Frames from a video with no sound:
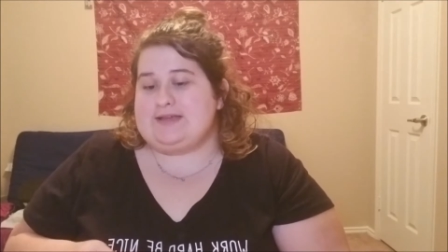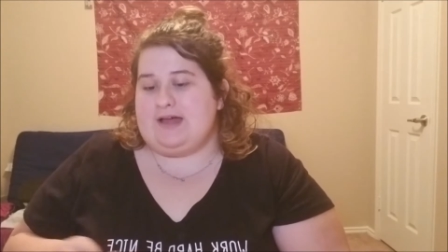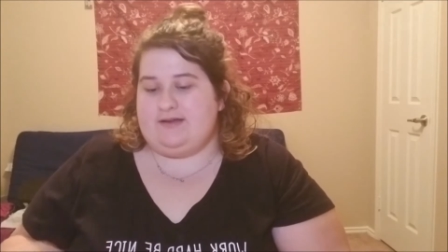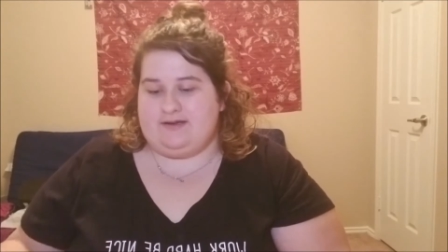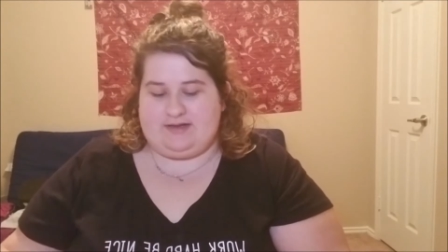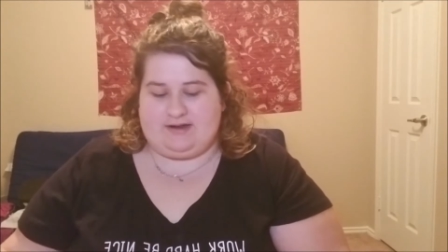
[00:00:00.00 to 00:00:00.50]

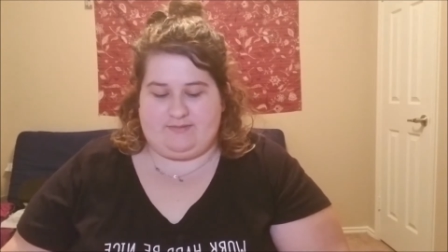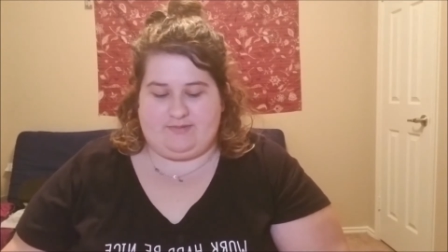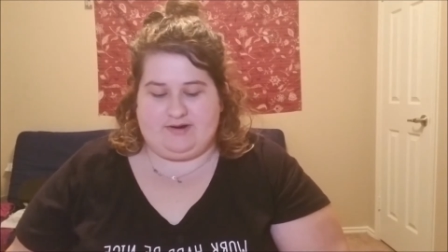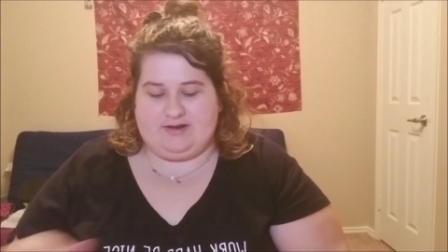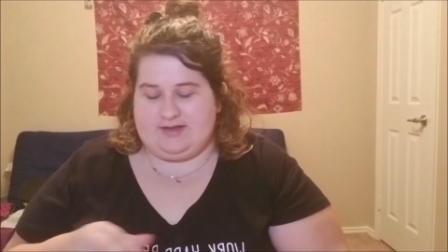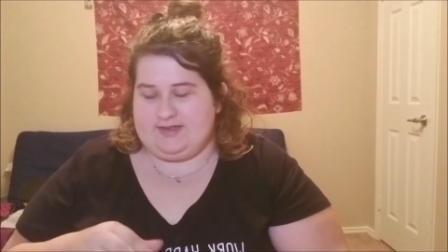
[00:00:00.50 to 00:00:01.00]
color that I'm
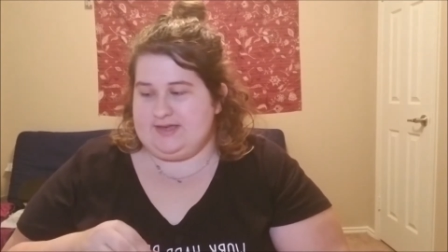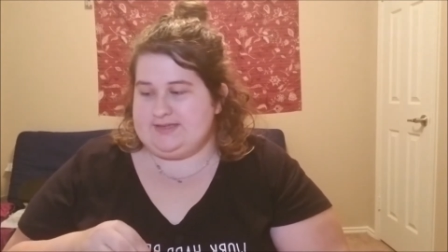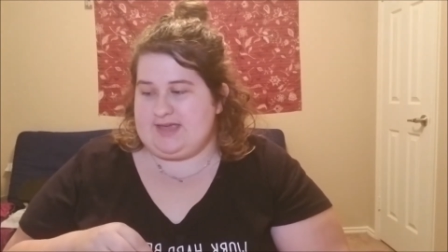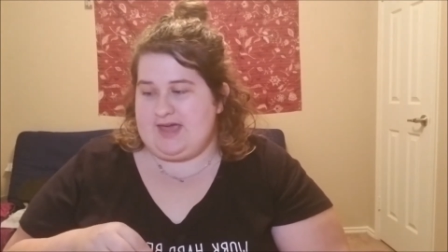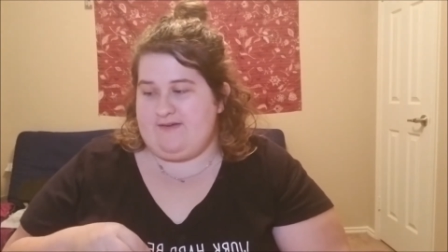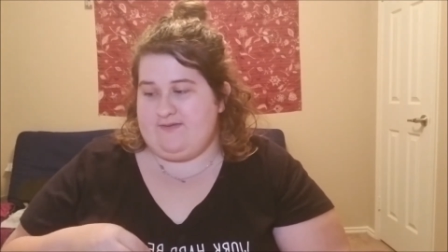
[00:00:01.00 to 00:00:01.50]
putting on this
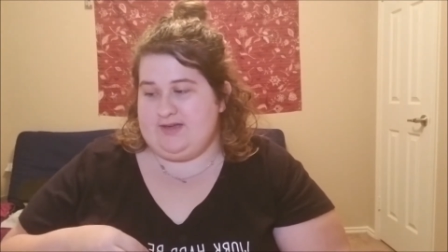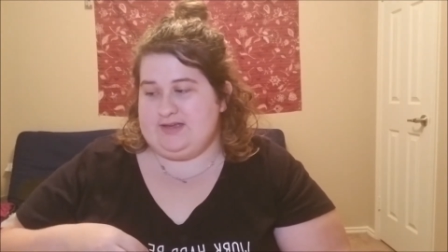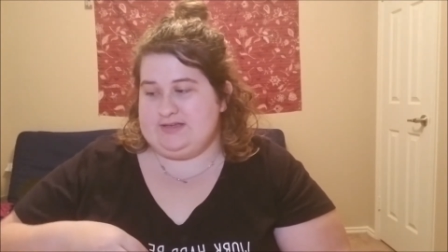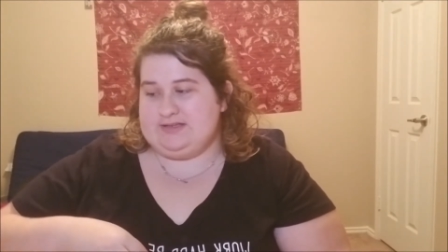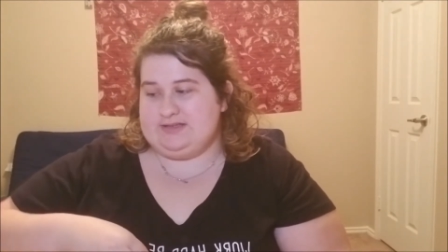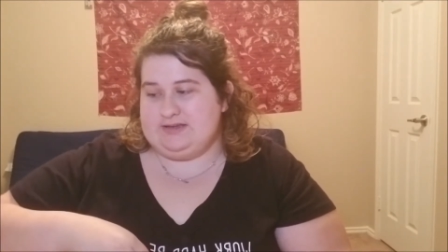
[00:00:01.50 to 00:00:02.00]

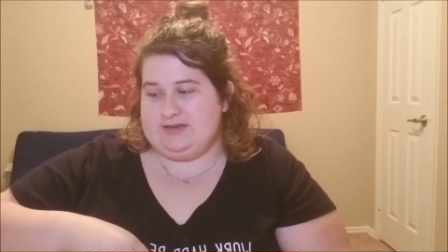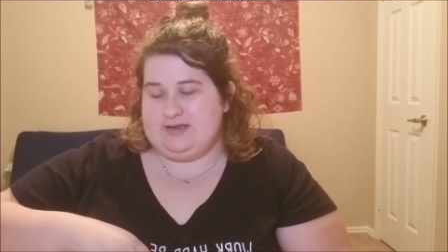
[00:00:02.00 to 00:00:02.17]
canvas.